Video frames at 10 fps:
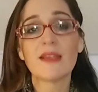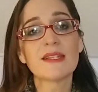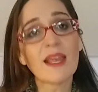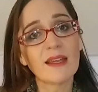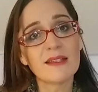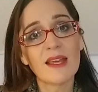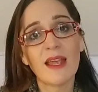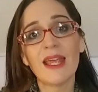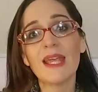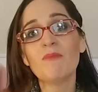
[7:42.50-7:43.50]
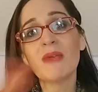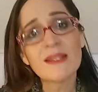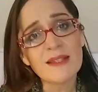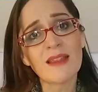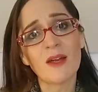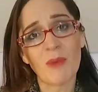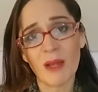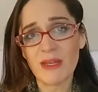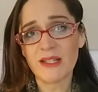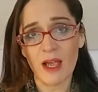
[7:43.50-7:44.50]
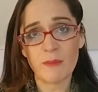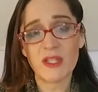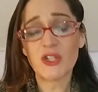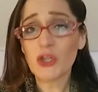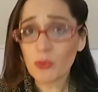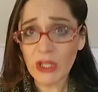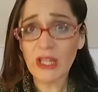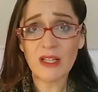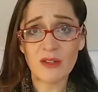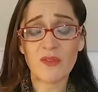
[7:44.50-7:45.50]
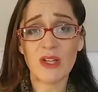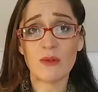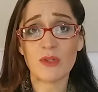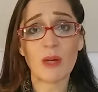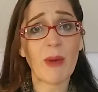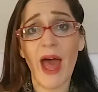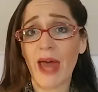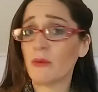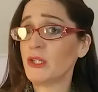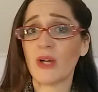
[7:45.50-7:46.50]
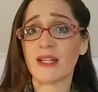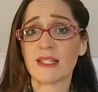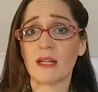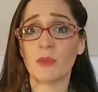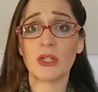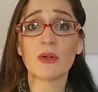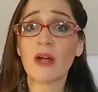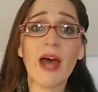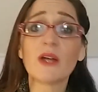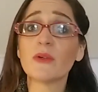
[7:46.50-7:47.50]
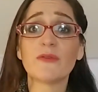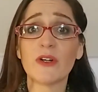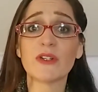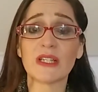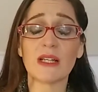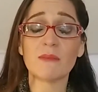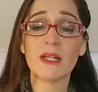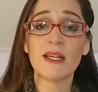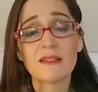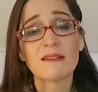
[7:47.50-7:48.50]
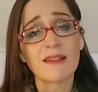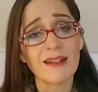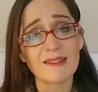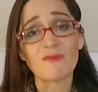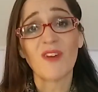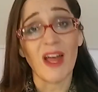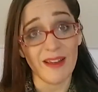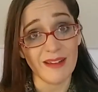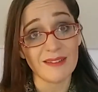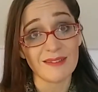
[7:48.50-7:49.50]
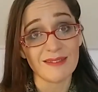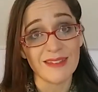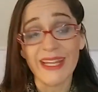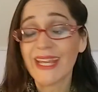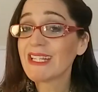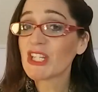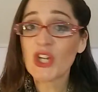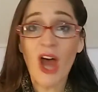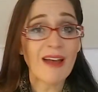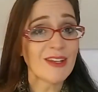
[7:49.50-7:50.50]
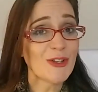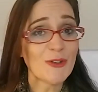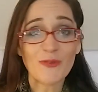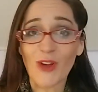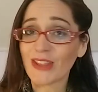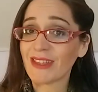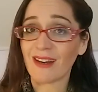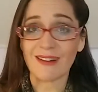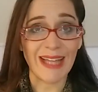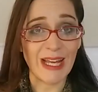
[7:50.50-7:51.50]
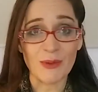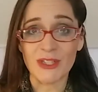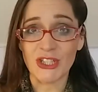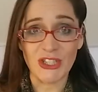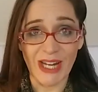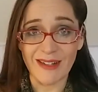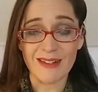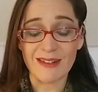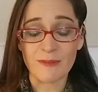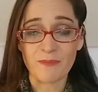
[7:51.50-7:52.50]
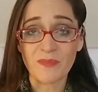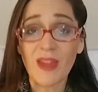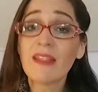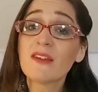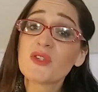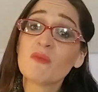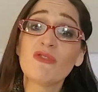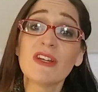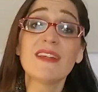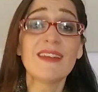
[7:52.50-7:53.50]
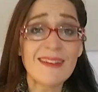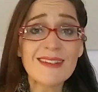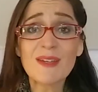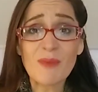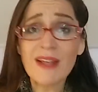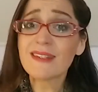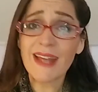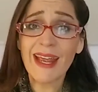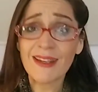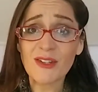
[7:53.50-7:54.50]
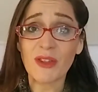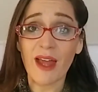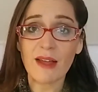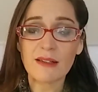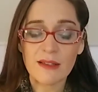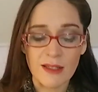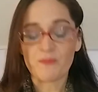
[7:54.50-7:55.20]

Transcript: Second, it means that there might be times that you're really confused about how to address someone or how to refer to them. That's fine. It's not your fault that our language is gendered. And there's some really easy ways to handle that.